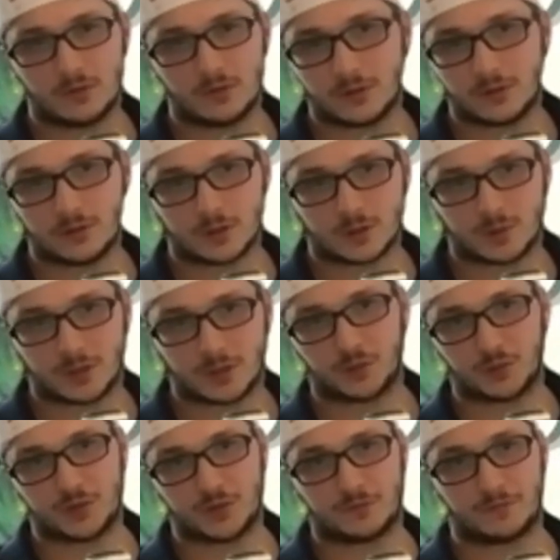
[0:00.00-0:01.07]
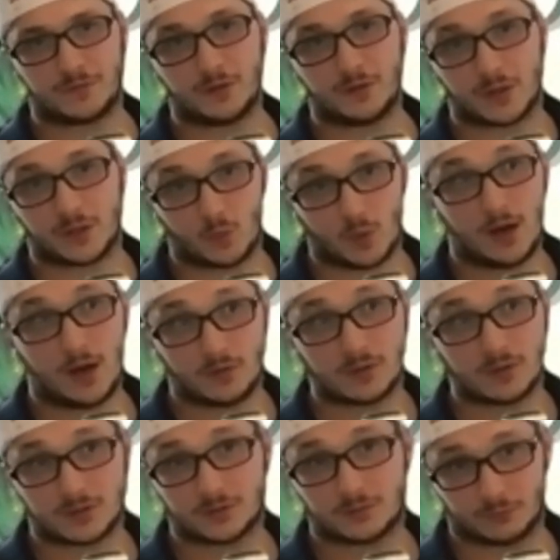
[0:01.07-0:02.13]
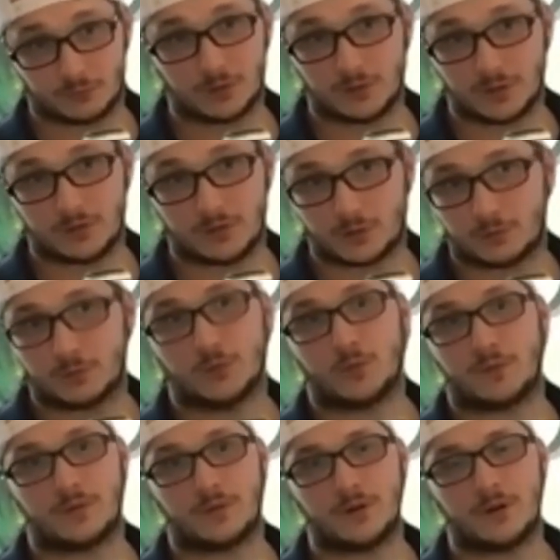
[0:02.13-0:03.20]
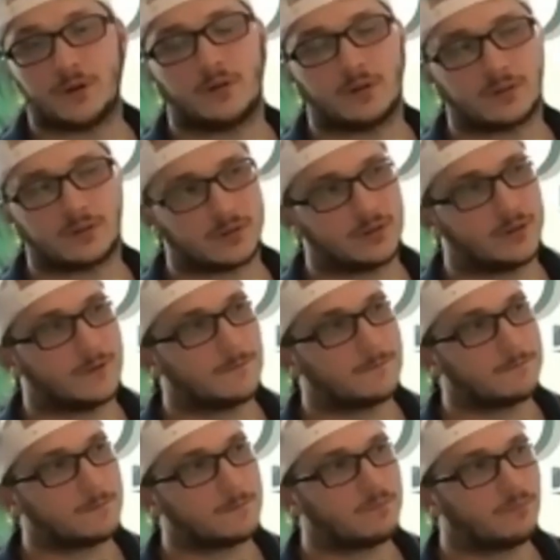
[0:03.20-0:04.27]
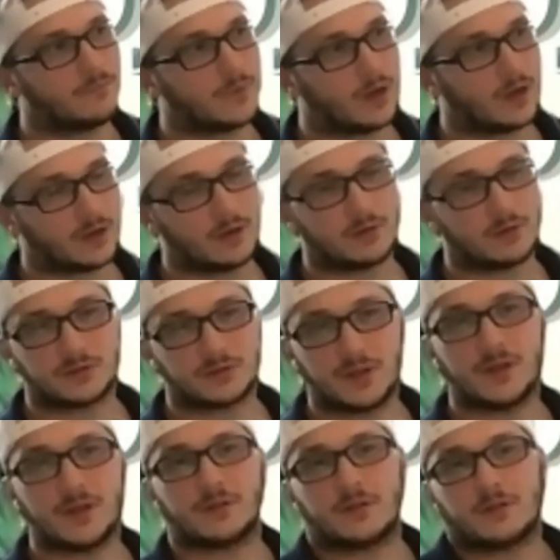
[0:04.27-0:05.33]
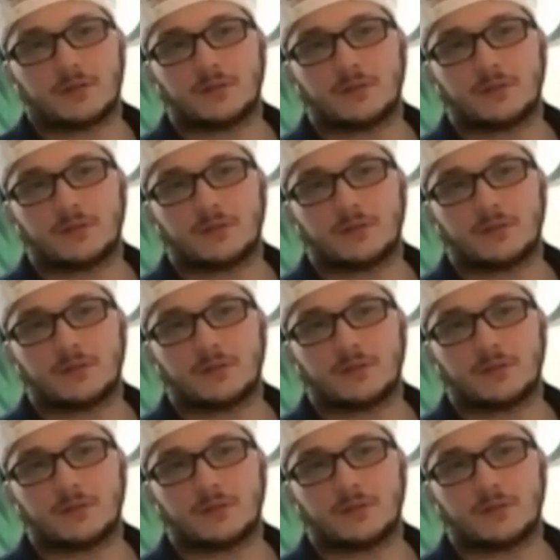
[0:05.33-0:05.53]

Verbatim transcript: you know, especially when you feel like, wow, this is really the truth. You know, it's I can understand.